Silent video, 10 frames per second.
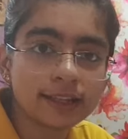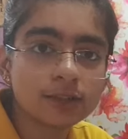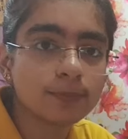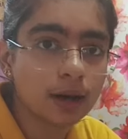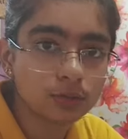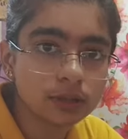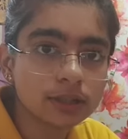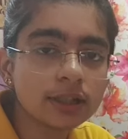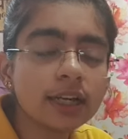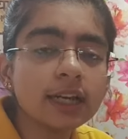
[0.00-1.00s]
it is
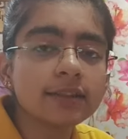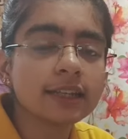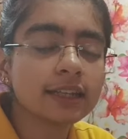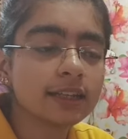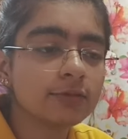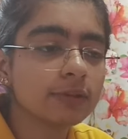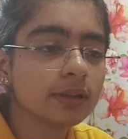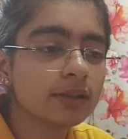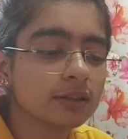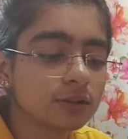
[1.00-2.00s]
powdered, then it
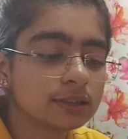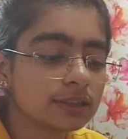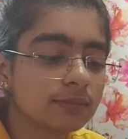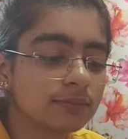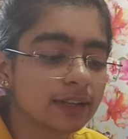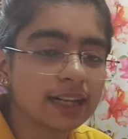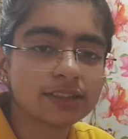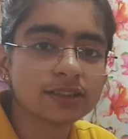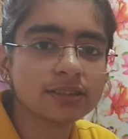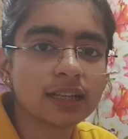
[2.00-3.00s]
will cause some
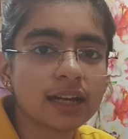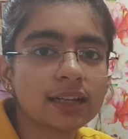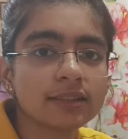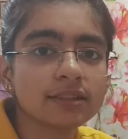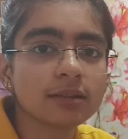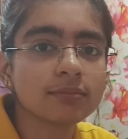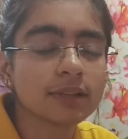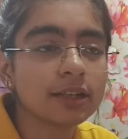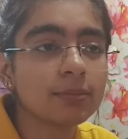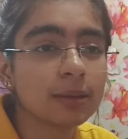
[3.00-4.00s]
rashes and some
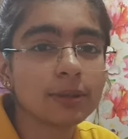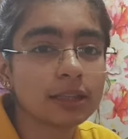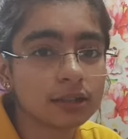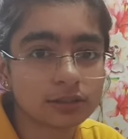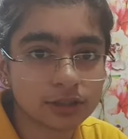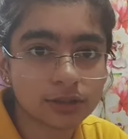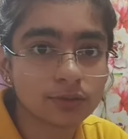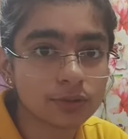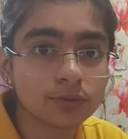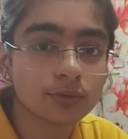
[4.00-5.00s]
it may be allergic
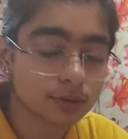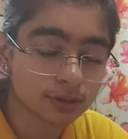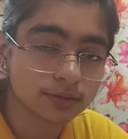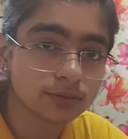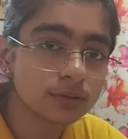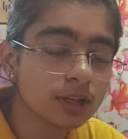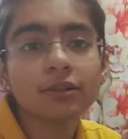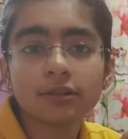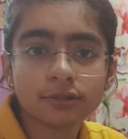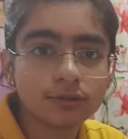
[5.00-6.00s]
to you also. I
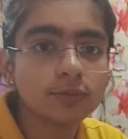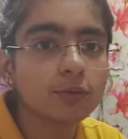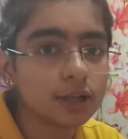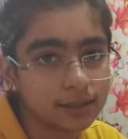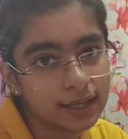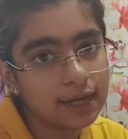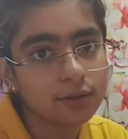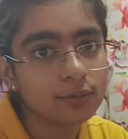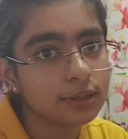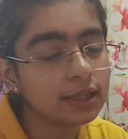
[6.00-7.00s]
also bought that
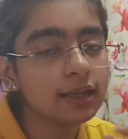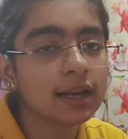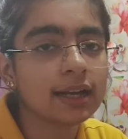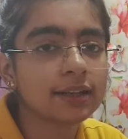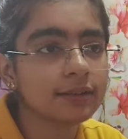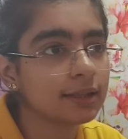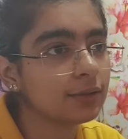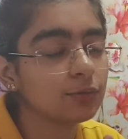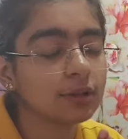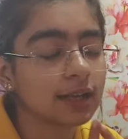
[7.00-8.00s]
only and
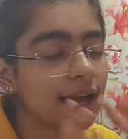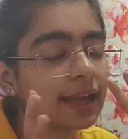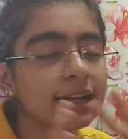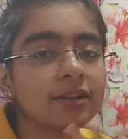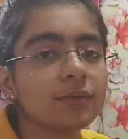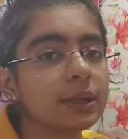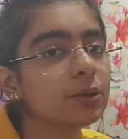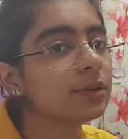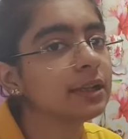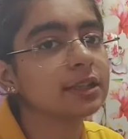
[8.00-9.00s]
I had a
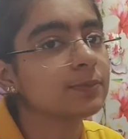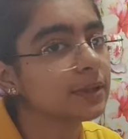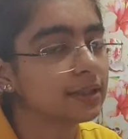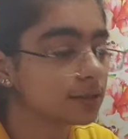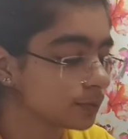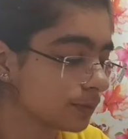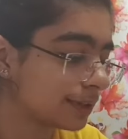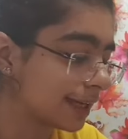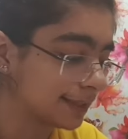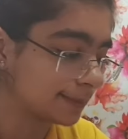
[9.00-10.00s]
very good experience with
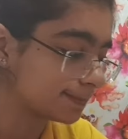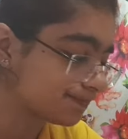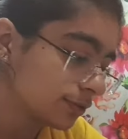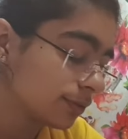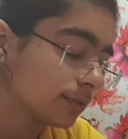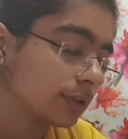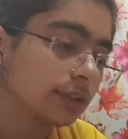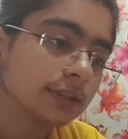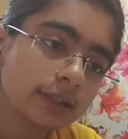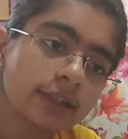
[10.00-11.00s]
that. So
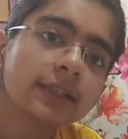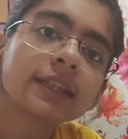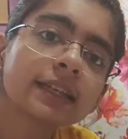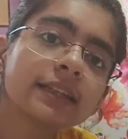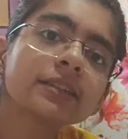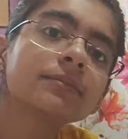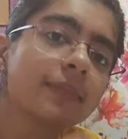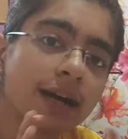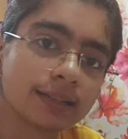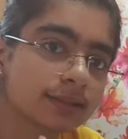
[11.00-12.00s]
the third thing is
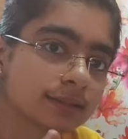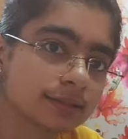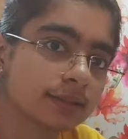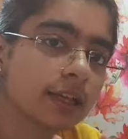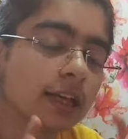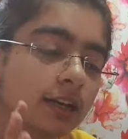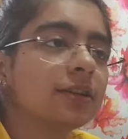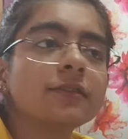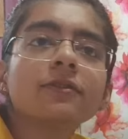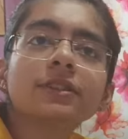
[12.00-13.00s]
masks.
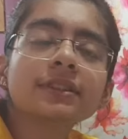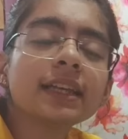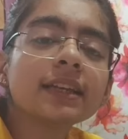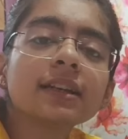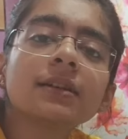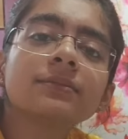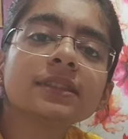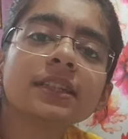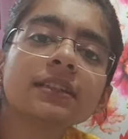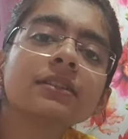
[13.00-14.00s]
The fourth thing
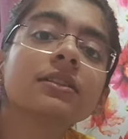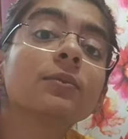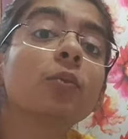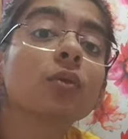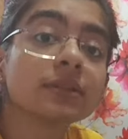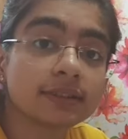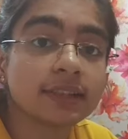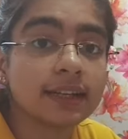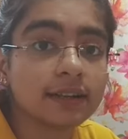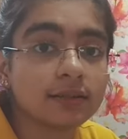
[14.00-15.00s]
comes here, the bone
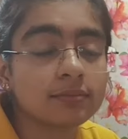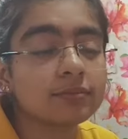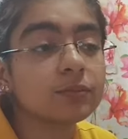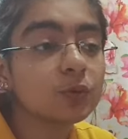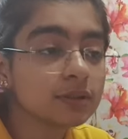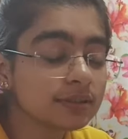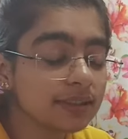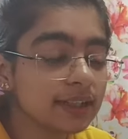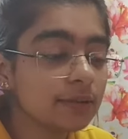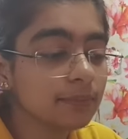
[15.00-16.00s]
set. Bone
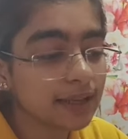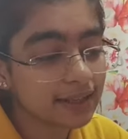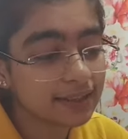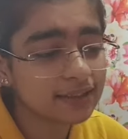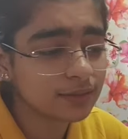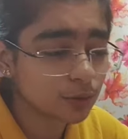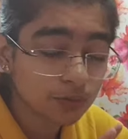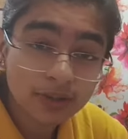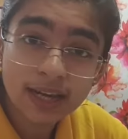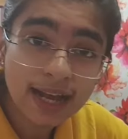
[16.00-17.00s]
set, it is
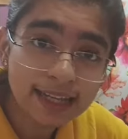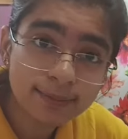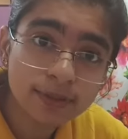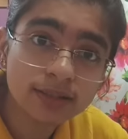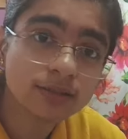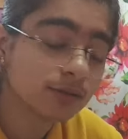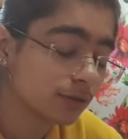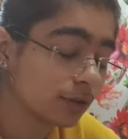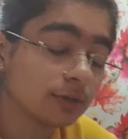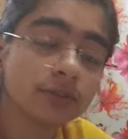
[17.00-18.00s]
overhyped
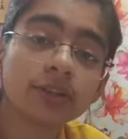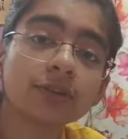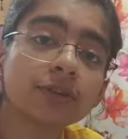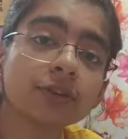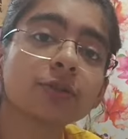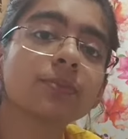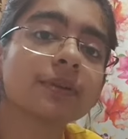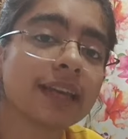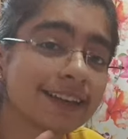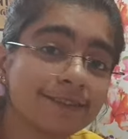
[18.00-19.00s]
all over YouTube,
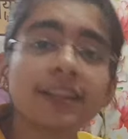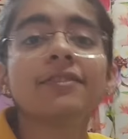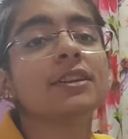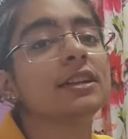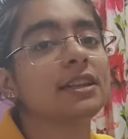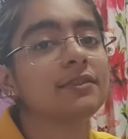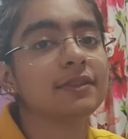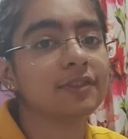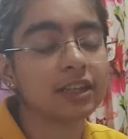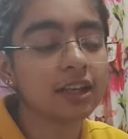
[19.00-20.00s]
everywhere
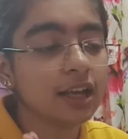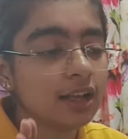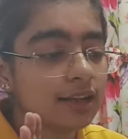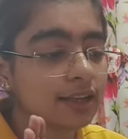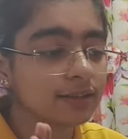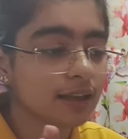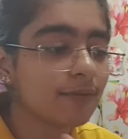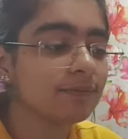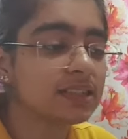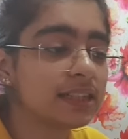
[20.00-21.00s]
even. Like
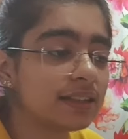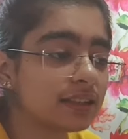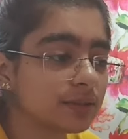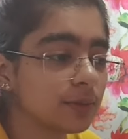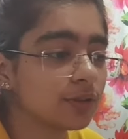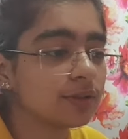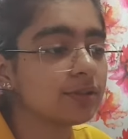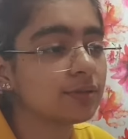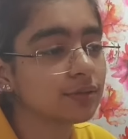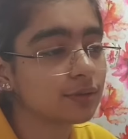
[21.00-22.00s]
some seniors may
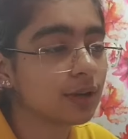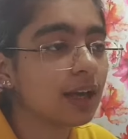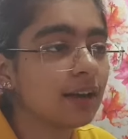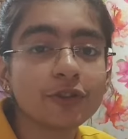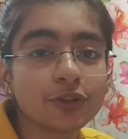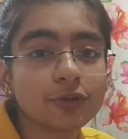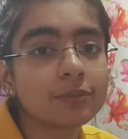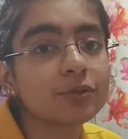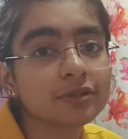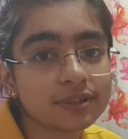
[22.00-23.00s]
also offer you a
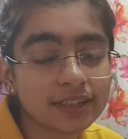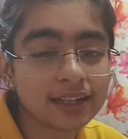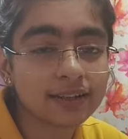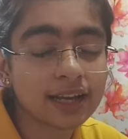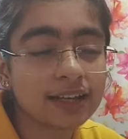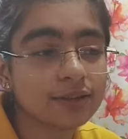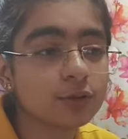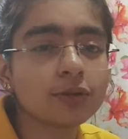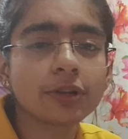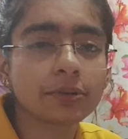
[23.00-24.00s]
bone set and
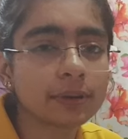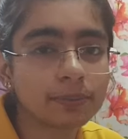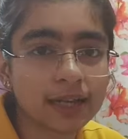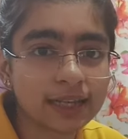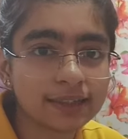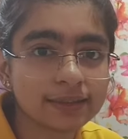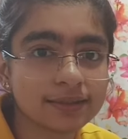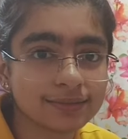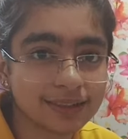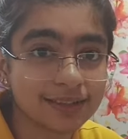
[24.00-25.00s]
quote you a
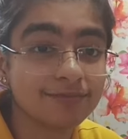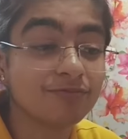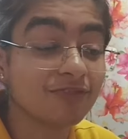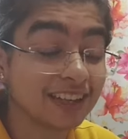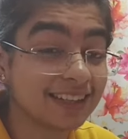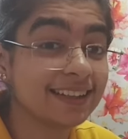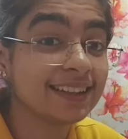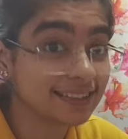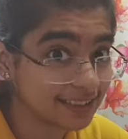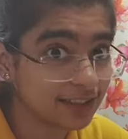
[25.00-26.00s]
price, a very
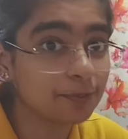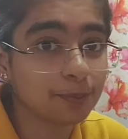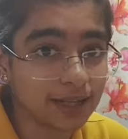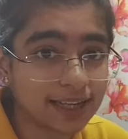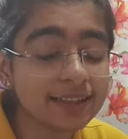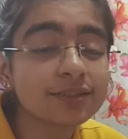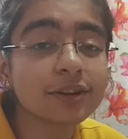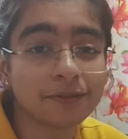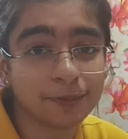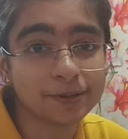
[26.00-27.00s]
decent price
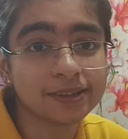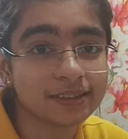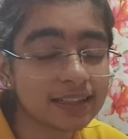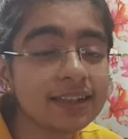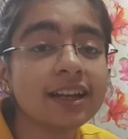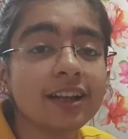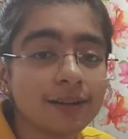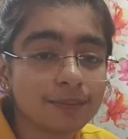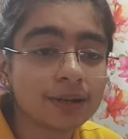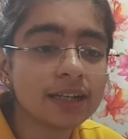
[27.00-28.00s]
of bone set.
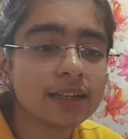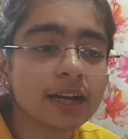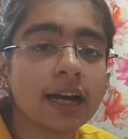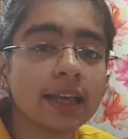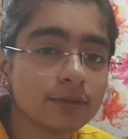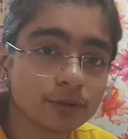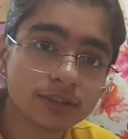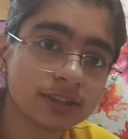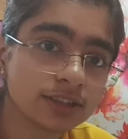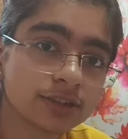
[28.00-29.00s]
But I
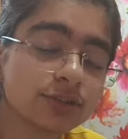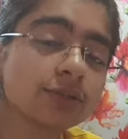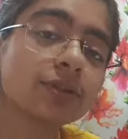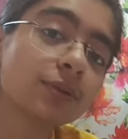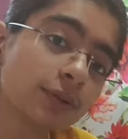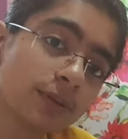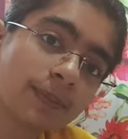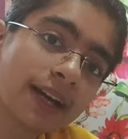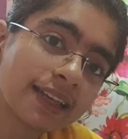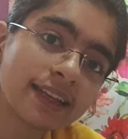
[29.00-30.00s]
would suggest you don't
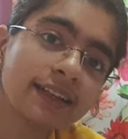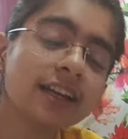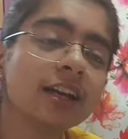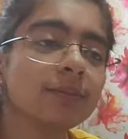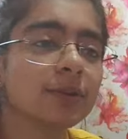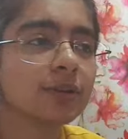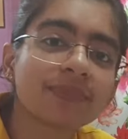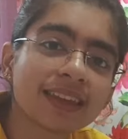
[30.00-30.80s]
buy it.